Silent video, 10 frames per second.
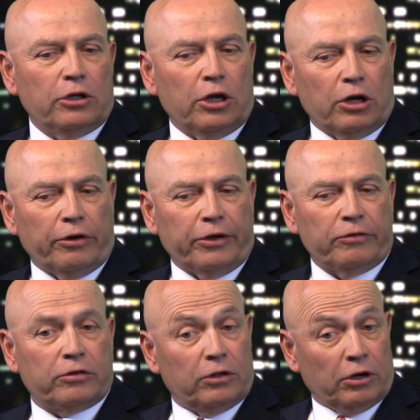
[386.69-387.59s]
you know,
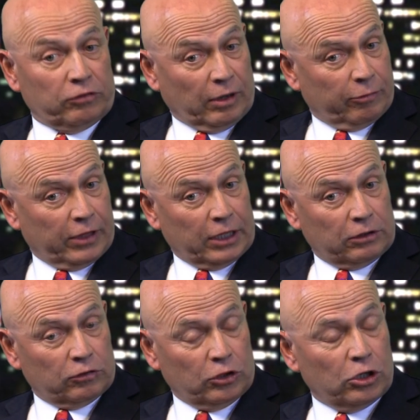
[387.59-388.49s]
there's there's some of
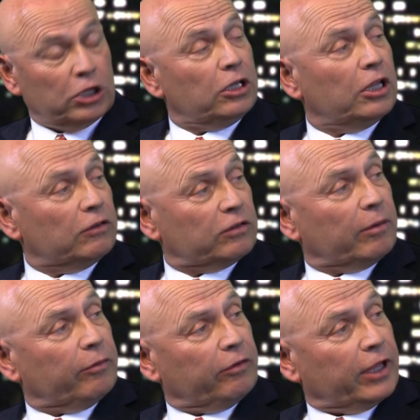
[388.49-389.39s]
that that's good, that's
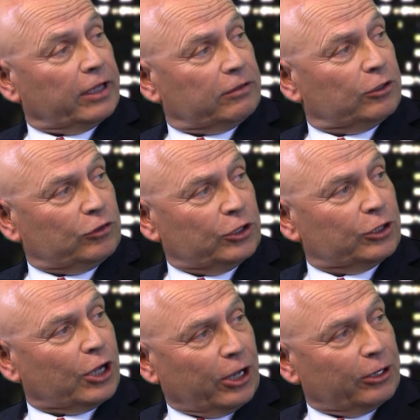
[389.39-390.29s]
some of that that
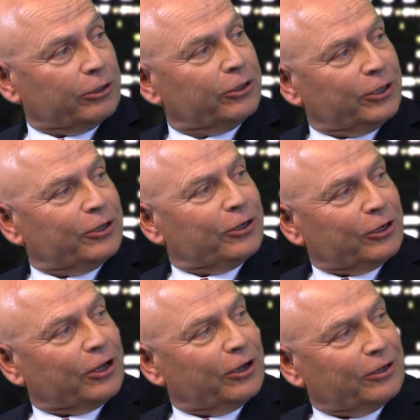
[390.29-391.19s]
you kind of
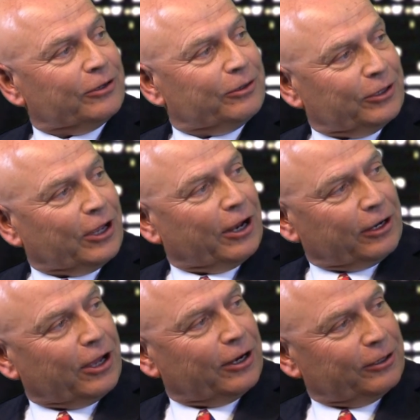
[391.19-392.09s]

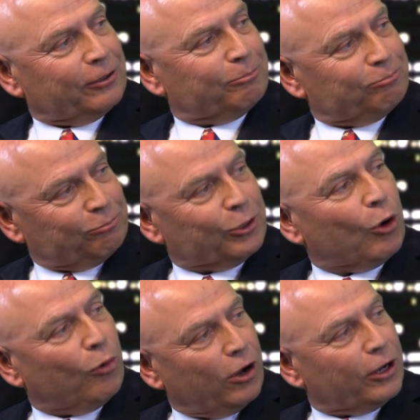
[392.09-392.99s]
kind of got to
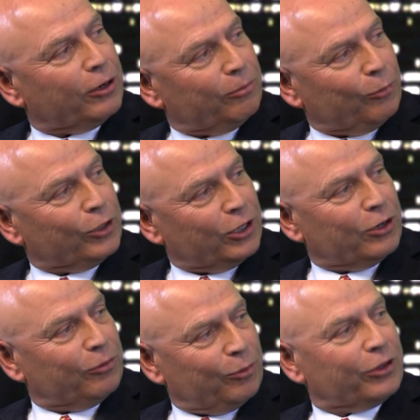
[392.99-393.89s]
go on when
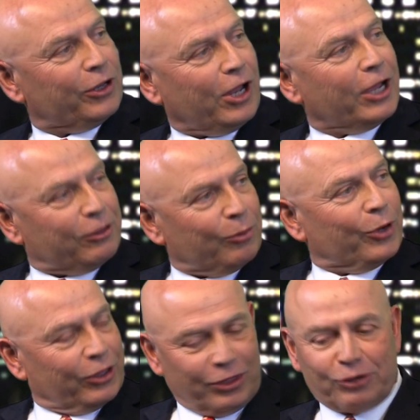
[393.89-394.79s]
you don't really like the
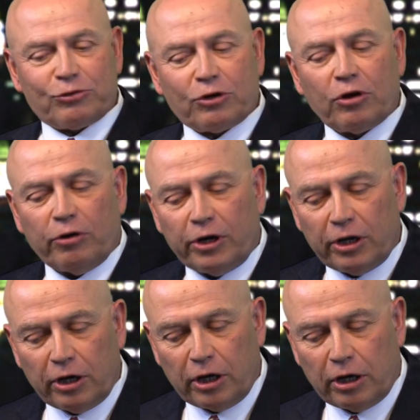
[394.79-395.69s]
way things are
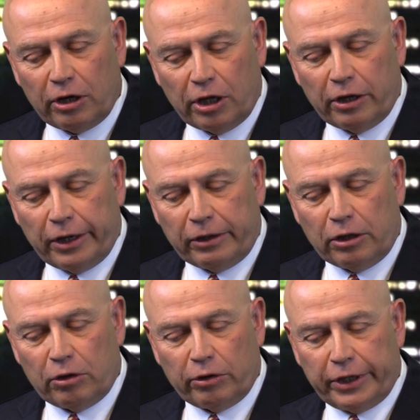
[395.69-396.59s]
going, and and
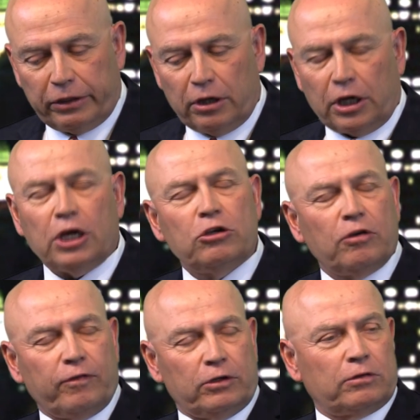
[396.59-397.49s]
and you know, I think
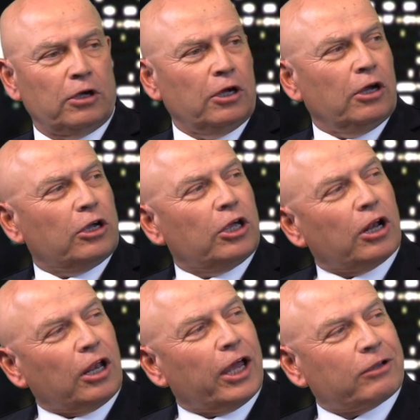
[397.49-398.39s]
each of us
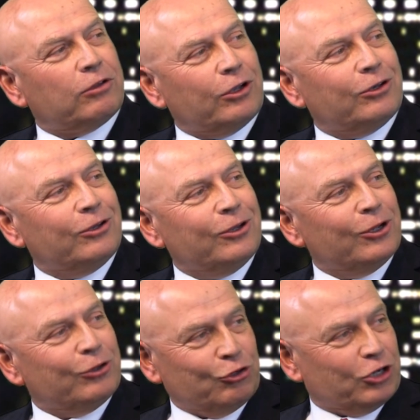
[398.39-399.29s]
get elected
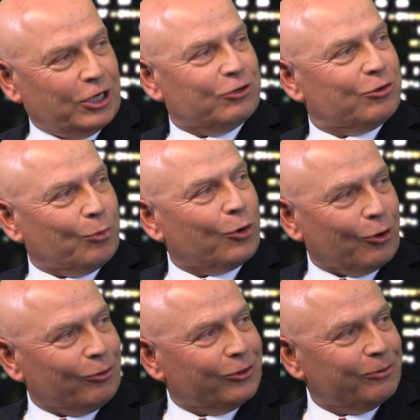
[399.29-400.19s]
to change the
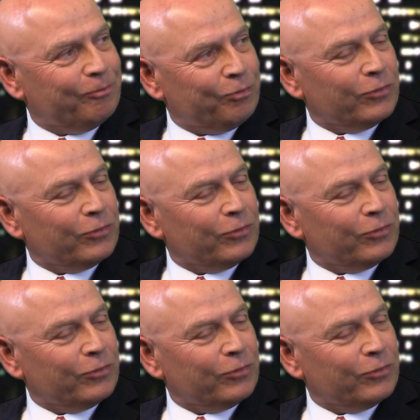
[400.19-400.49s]
world,